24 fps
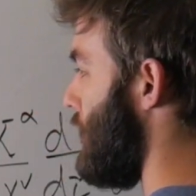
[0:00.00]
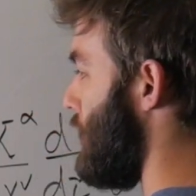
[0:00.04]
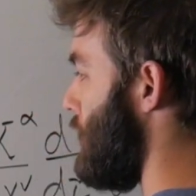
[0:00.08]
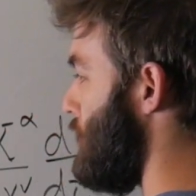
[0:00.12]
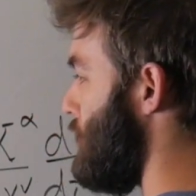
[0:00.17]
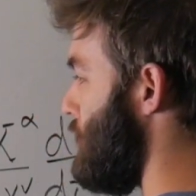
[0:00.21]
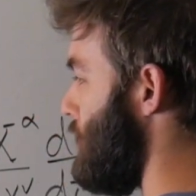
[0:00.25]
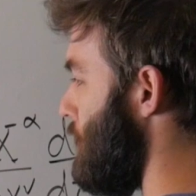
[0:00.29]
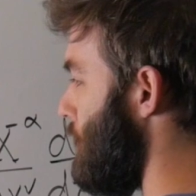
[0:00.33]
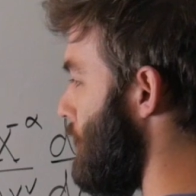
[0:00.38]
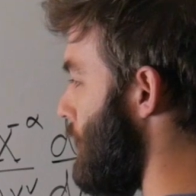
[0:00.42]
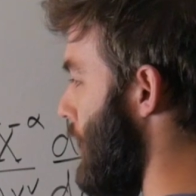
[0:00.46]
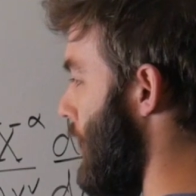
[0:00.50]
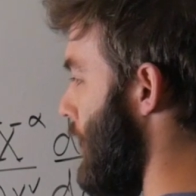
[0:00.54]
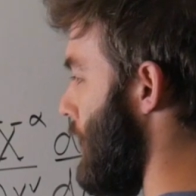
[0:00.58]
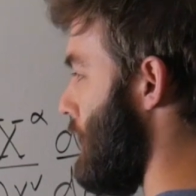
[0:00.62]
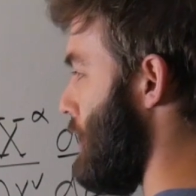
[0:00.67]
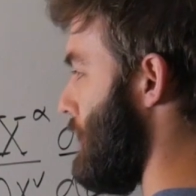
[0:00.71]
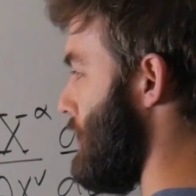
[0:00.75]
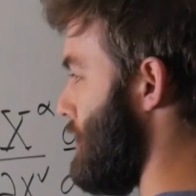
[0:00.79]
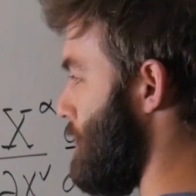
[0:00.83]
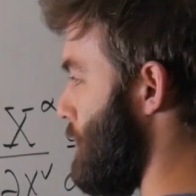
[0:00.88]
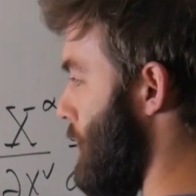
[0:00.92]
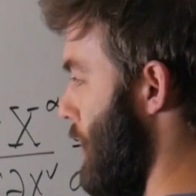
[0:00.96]
I can do
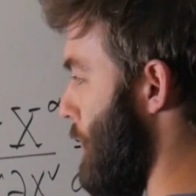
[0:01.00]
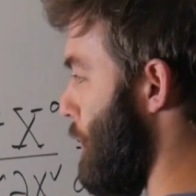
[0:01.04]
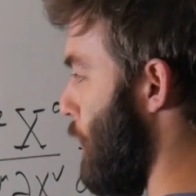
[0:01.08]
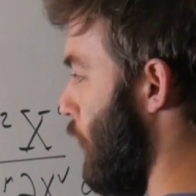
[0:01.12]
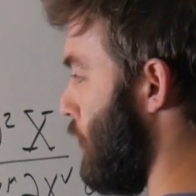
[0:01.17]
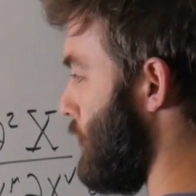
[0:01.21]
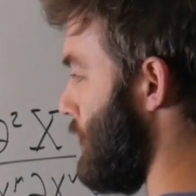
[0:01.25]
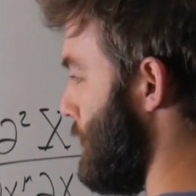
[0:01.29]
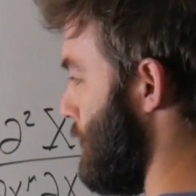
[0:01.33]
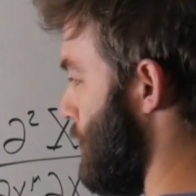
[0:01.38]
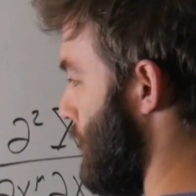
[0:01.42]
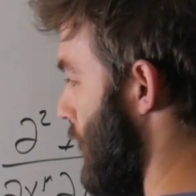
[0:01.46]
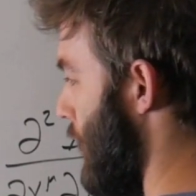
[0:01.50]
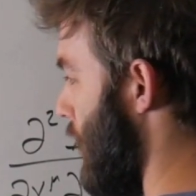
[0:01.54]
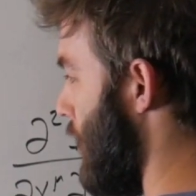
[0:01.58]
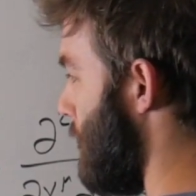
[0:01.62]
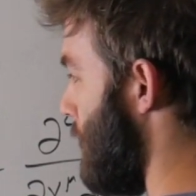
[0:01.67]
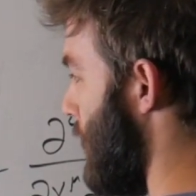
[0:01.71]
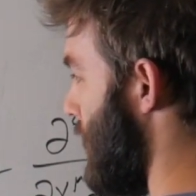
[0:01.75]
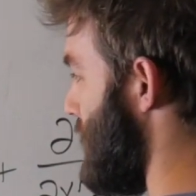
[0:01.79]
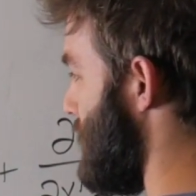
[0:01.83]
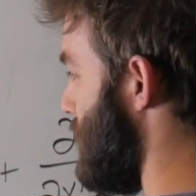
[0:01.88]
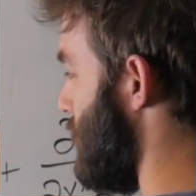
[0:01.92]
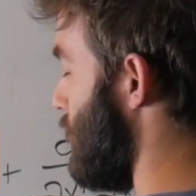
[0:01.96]
that is by
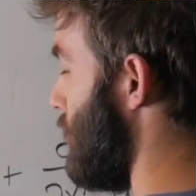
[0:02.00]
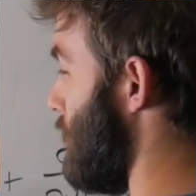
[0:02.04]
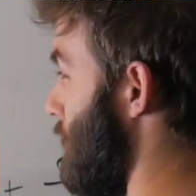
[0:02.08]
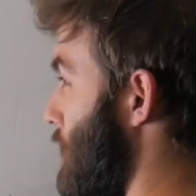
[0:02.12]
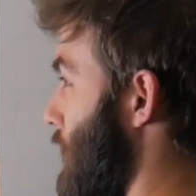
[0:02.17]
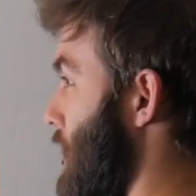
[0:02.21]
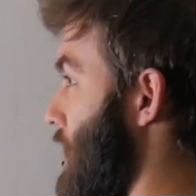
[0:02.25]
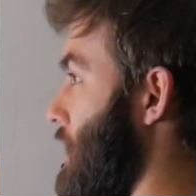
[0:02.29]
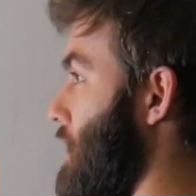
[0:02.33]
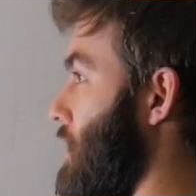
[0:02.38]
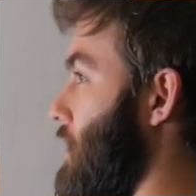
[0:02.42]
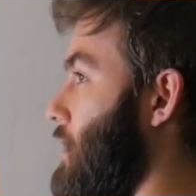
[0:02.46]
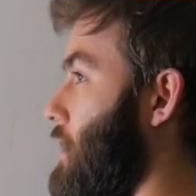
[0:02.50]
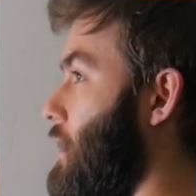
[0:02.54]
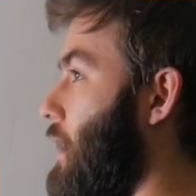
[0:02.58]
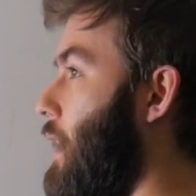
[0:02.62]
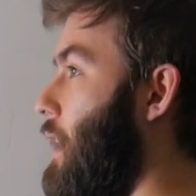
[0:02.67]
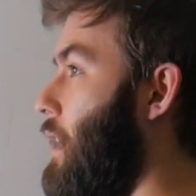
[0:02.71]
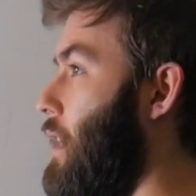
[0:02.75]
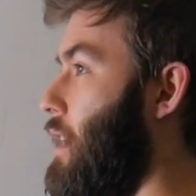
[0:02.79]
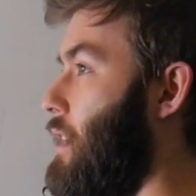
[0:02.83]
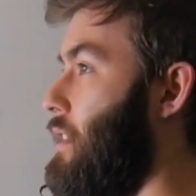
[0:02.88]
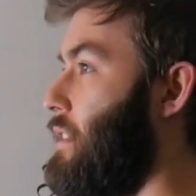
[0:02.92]
multiplying by sort of like the